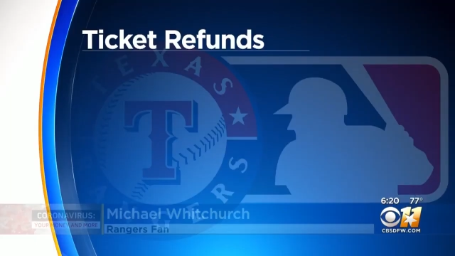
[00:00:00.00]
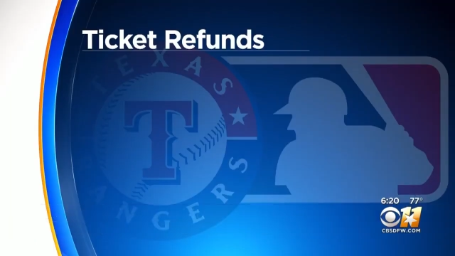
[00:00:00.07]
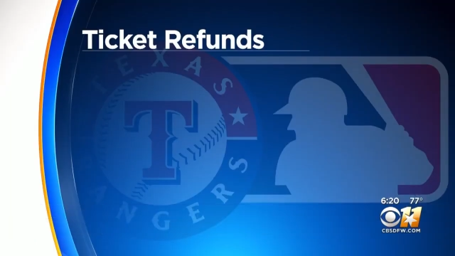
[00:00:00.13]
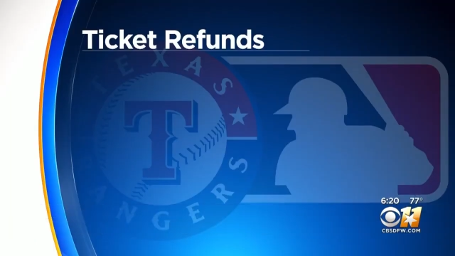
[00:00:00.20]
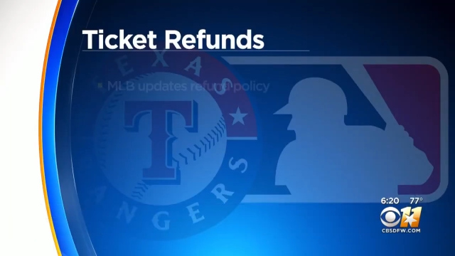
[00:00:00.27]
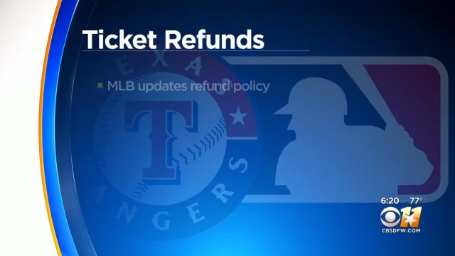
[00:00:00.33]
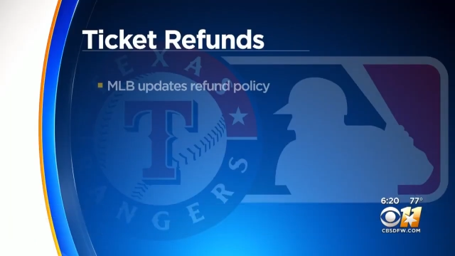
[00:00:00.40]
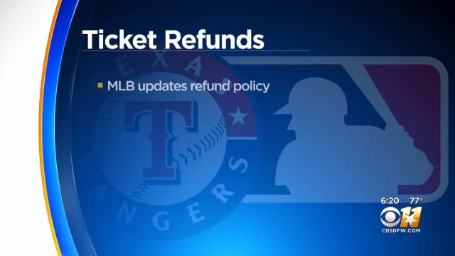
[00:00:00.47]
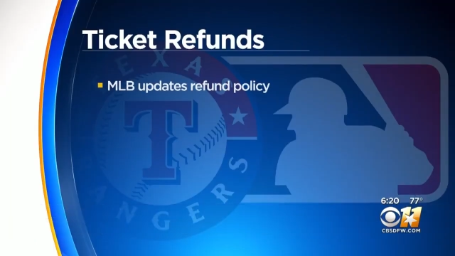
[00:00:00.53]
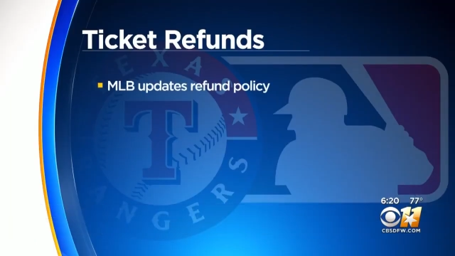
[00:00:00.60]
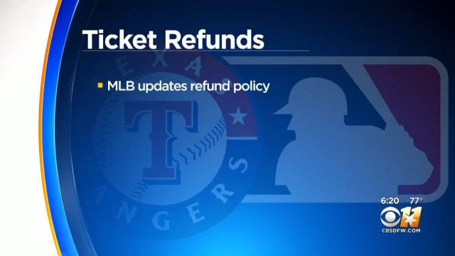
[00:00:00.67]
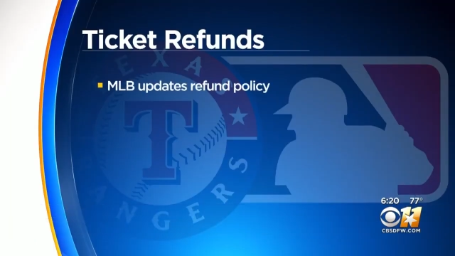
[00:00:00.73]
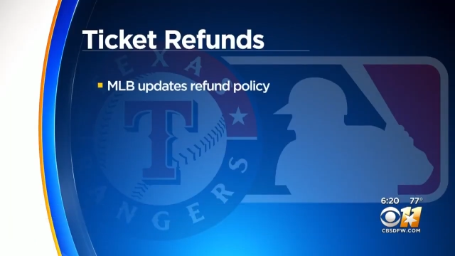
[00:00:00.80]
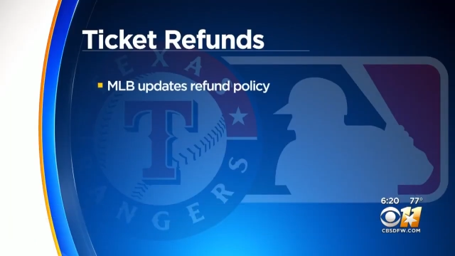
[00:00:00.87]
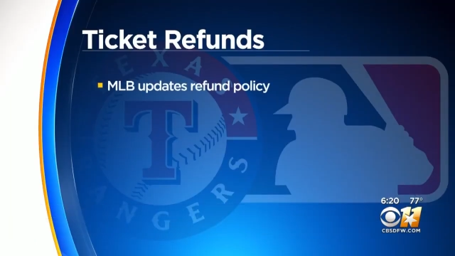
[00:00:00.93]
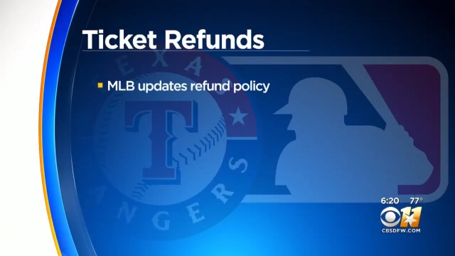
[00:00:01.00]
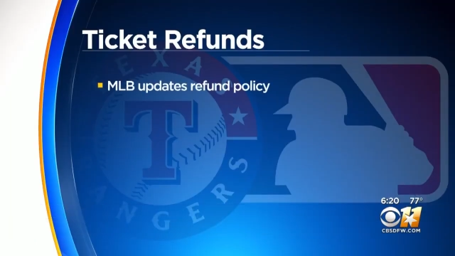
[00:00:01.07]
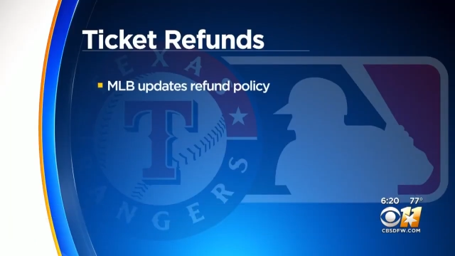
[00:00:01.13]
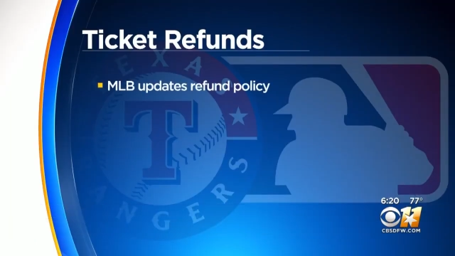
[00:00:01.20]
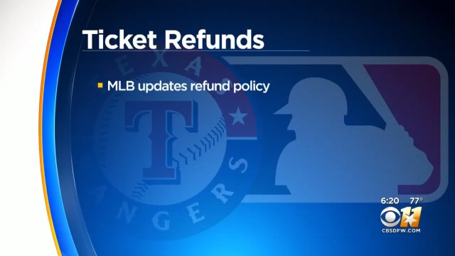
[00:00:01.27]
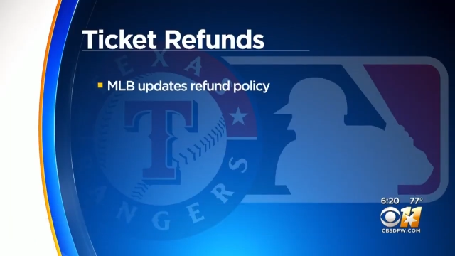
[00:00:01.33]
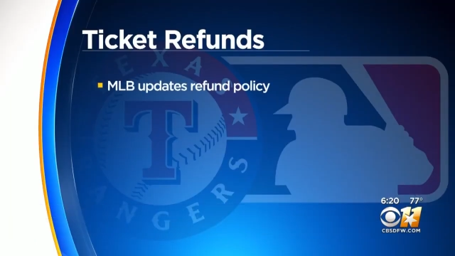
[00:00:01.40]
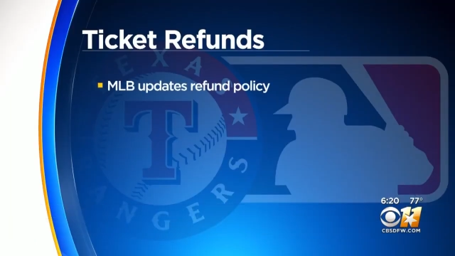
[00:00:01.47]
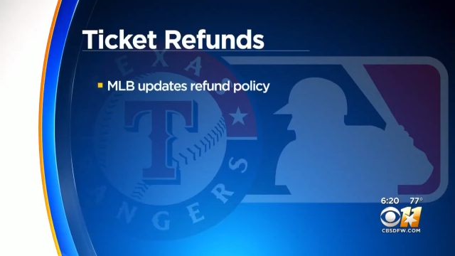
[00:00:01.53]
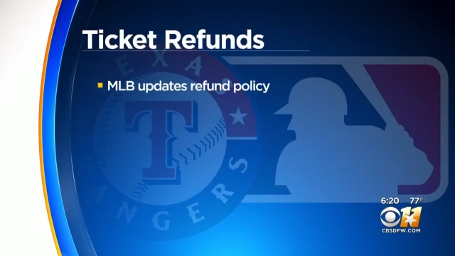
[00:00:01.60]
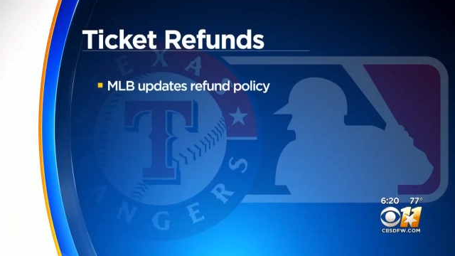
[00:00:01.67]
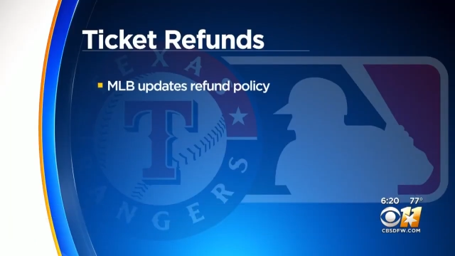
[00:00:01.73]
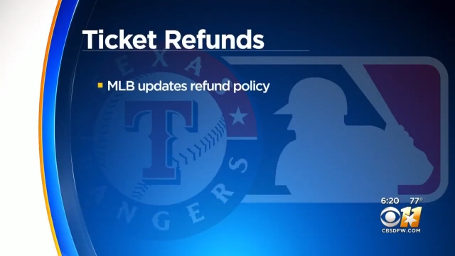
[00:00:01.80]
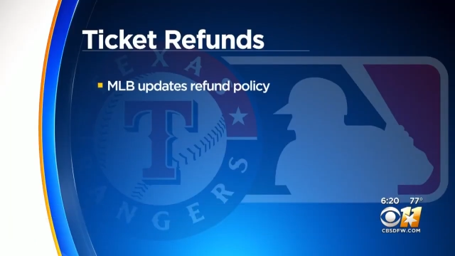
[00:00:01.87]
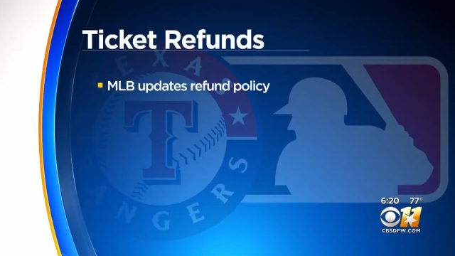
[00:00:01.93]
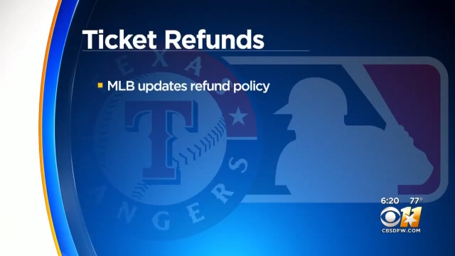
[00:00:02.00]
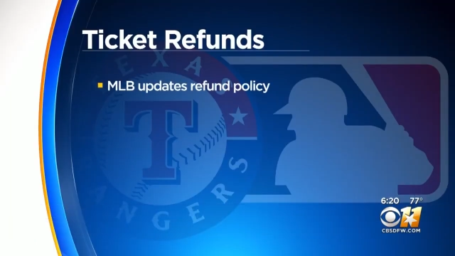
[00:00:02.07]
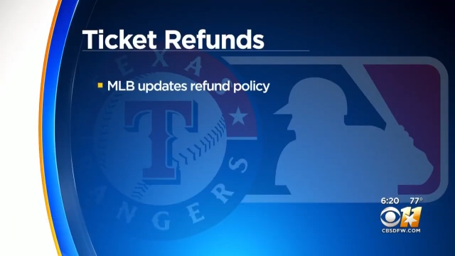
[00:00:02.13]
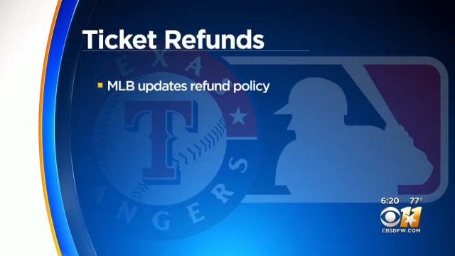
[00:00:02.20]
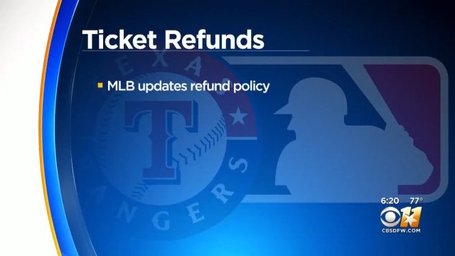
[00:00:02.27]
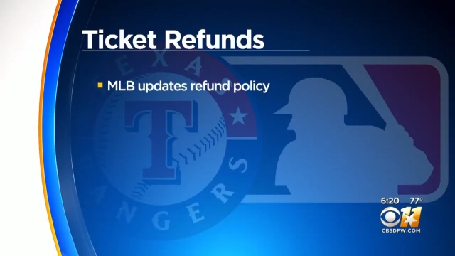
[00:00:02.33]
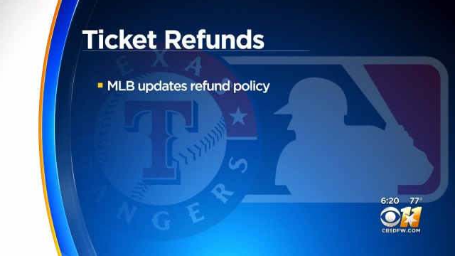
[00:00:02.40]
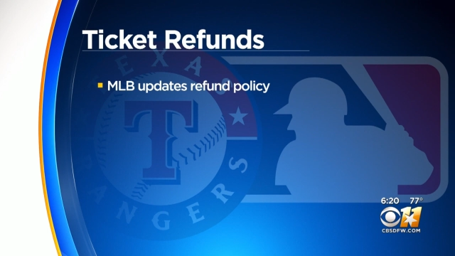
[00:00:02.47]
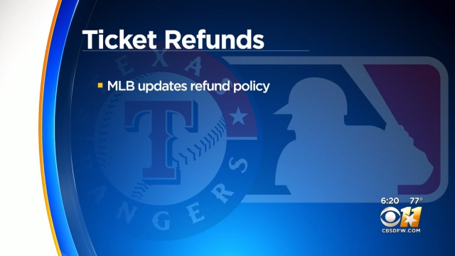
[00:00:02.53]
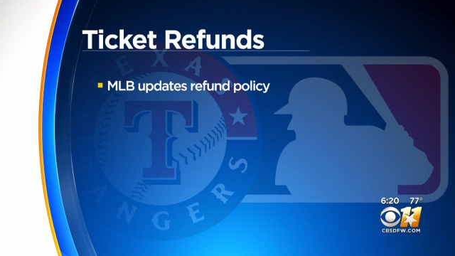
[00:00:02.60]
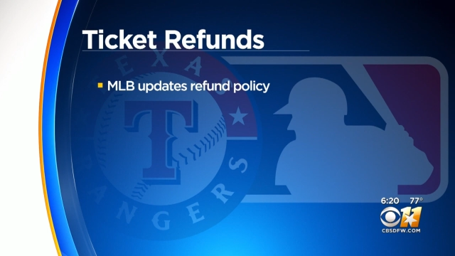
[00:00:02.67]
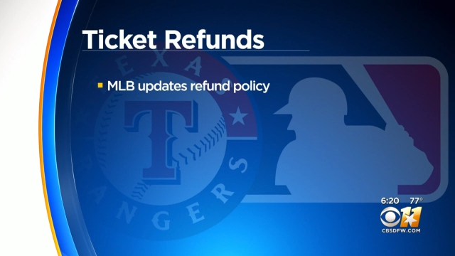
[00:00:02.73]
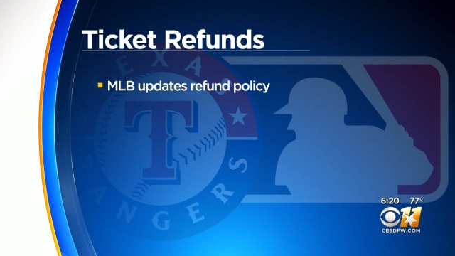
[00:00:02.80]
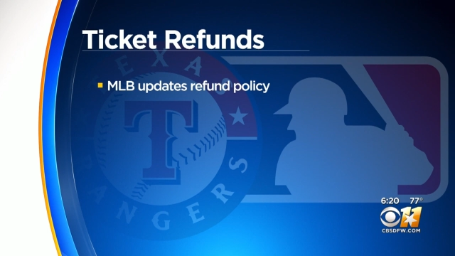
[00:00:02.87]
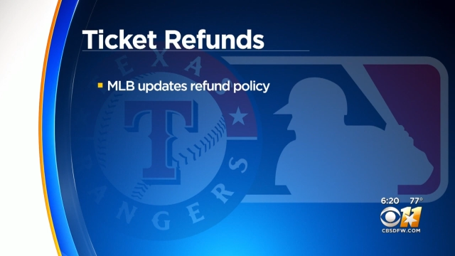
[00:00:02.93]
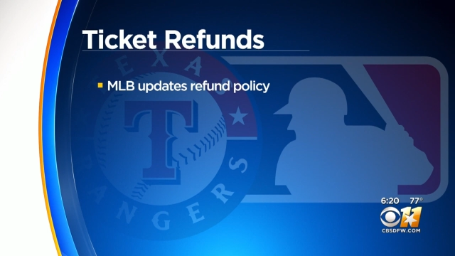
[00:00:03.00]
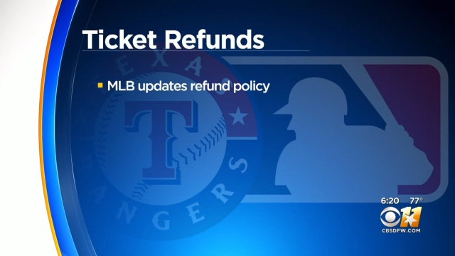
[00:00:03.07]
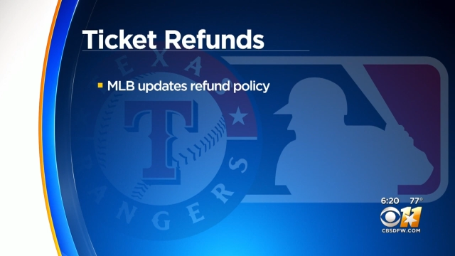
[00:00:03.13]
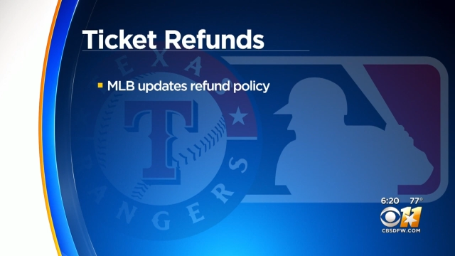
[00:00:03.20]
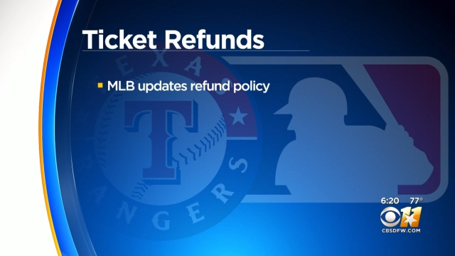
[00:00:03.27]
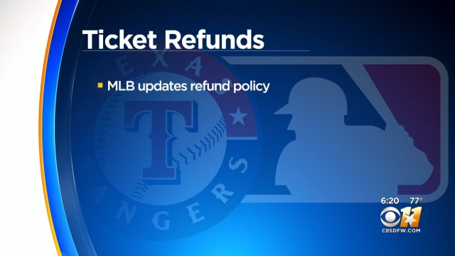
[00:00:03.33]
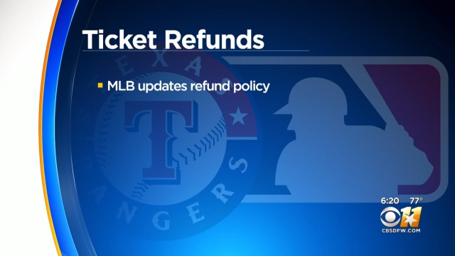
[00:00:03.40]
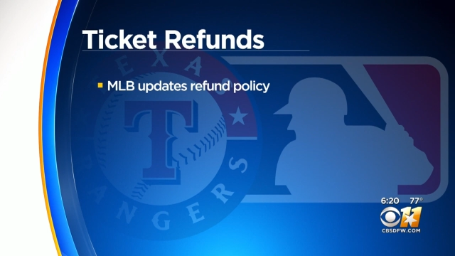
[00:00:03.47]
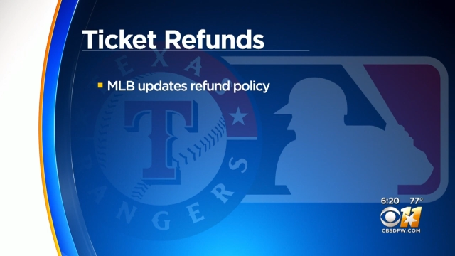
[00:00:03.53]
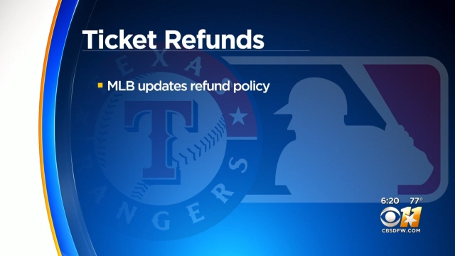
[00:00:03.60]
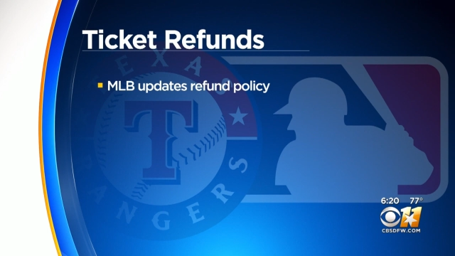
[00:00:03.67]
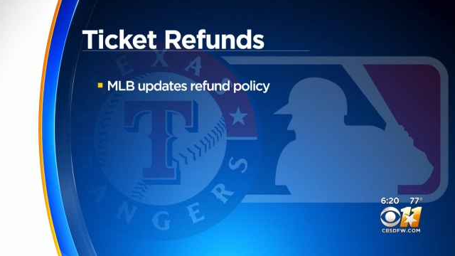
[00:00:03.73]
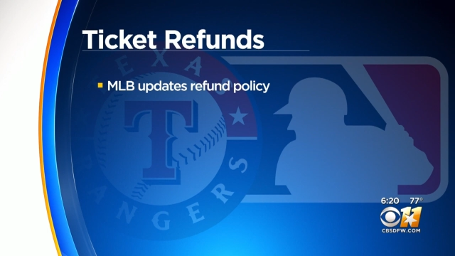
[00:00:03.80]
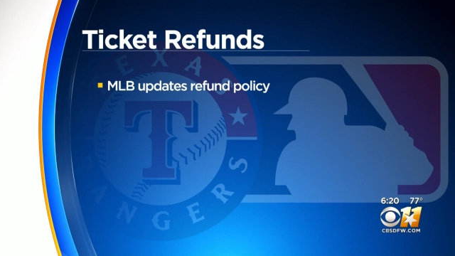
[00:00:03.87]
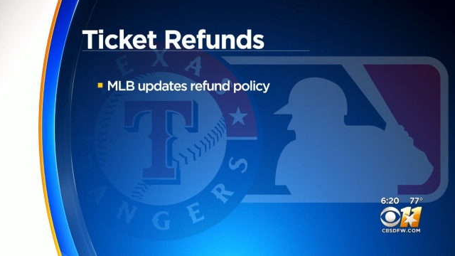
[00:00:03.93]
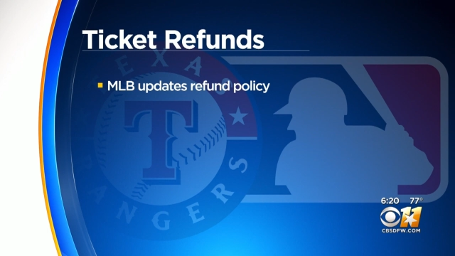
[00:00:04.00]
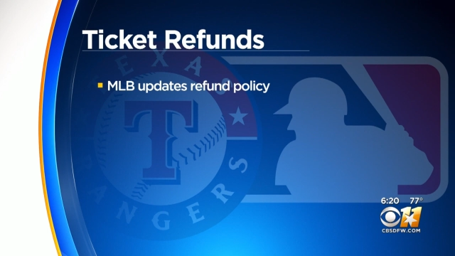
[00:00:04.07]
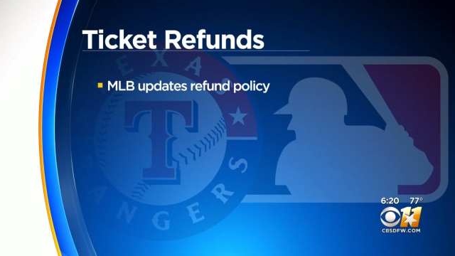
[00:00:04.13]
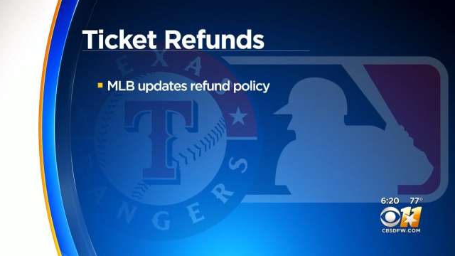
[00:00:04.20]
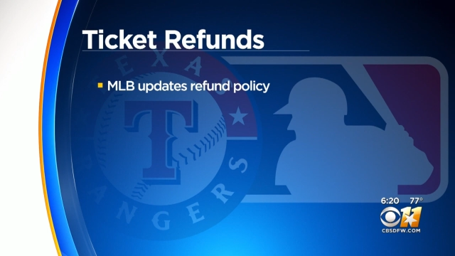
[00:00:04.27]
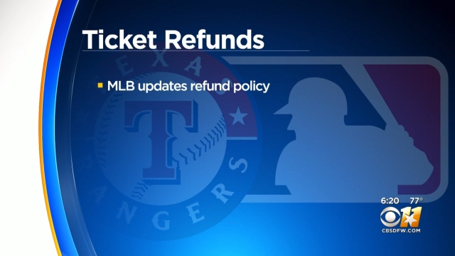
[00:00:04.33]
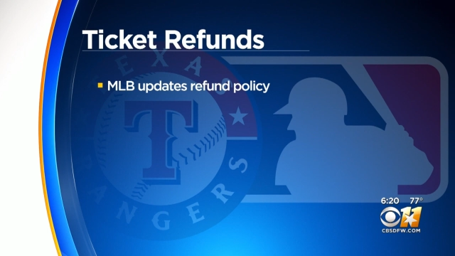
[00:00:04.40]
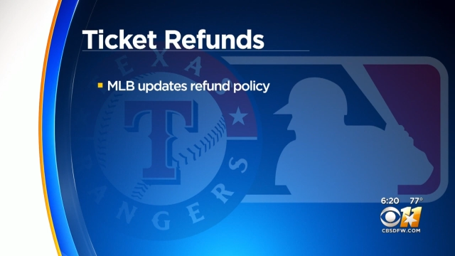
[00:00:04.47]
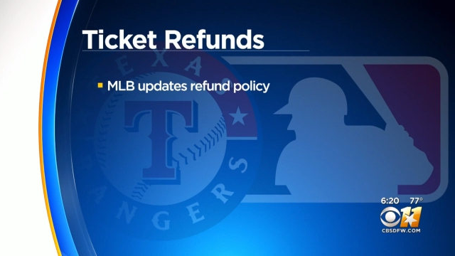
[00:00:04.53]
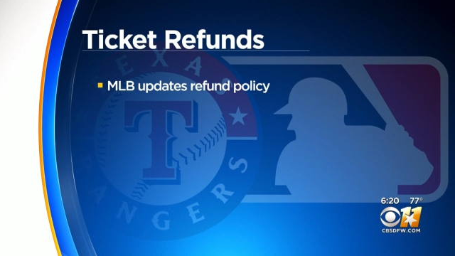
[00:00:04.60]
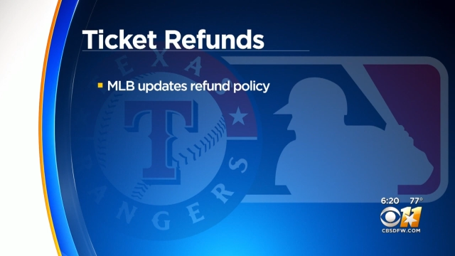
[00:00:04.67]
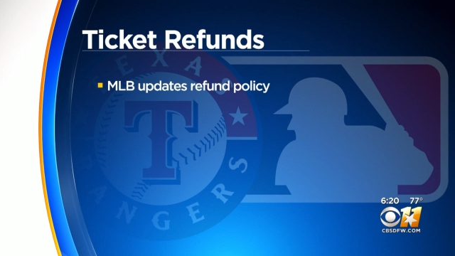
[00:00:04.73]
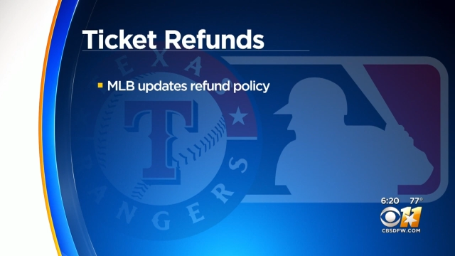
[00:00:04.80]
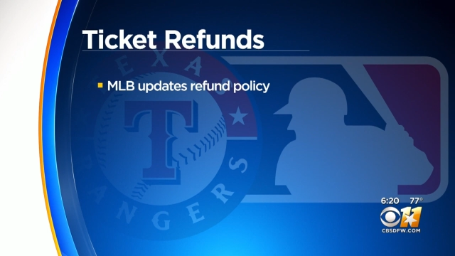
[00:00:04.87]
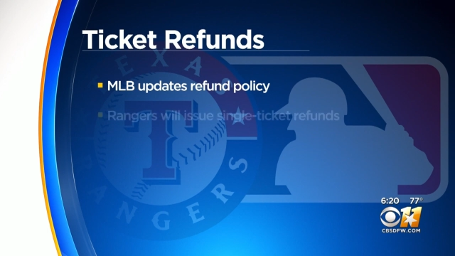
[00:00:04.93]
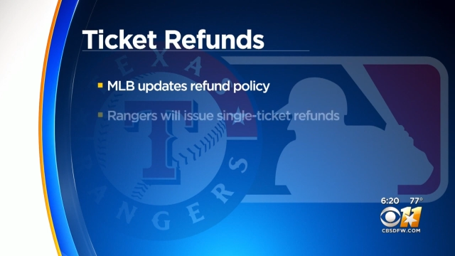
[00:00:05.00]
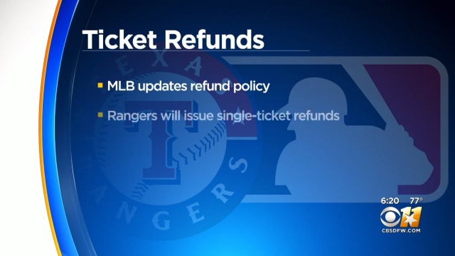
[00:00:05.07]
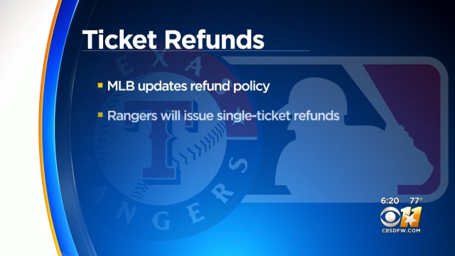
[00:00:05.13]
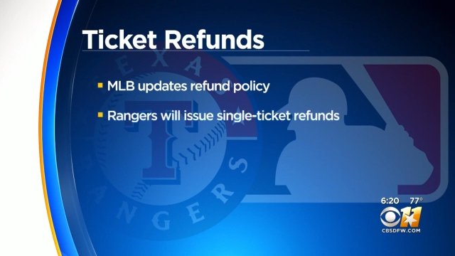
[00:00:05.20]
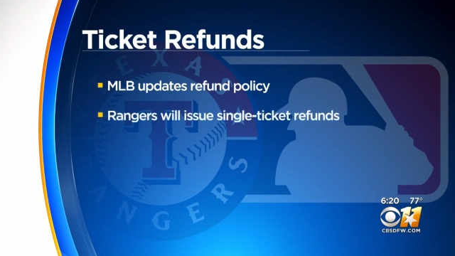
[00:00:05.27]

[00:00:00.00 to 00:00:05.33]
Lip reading: No face is visible, so there are no lips to read.